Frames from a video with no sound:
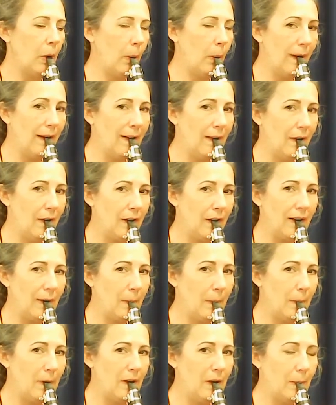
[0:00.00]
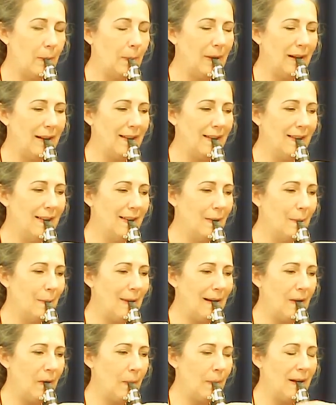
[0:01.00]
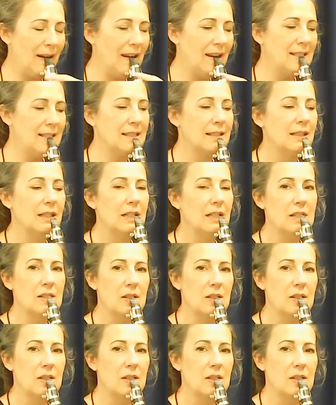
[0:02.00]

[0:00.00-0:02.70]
to wiggle your barrel and mouthpiece?